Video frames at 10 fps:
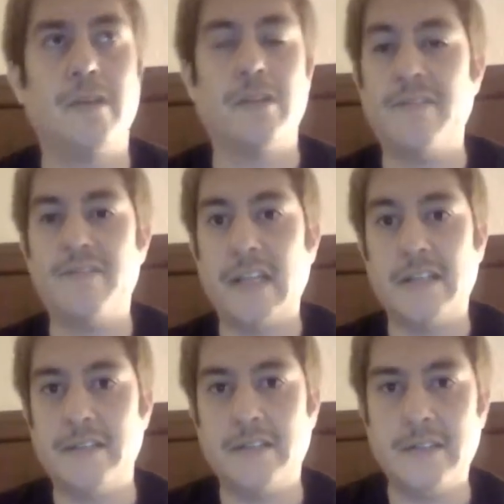they
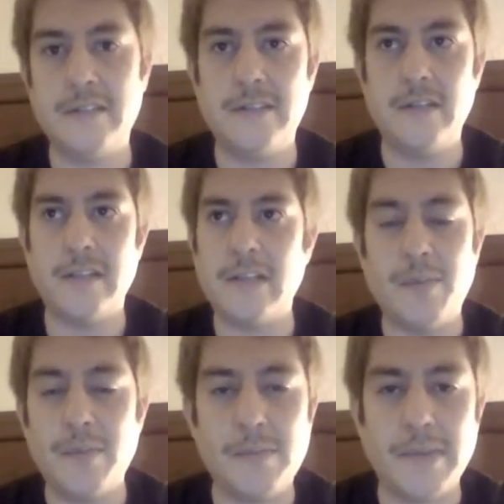I tell
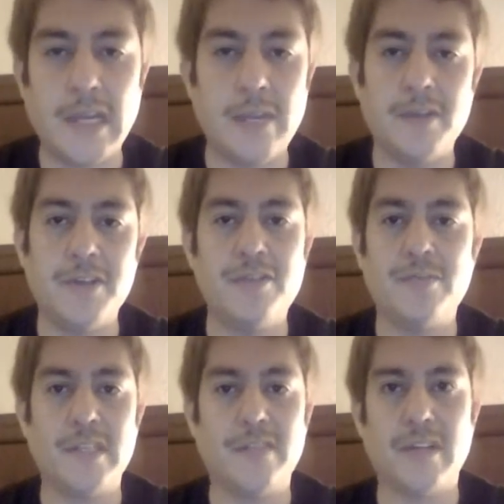people my name, introduce myself.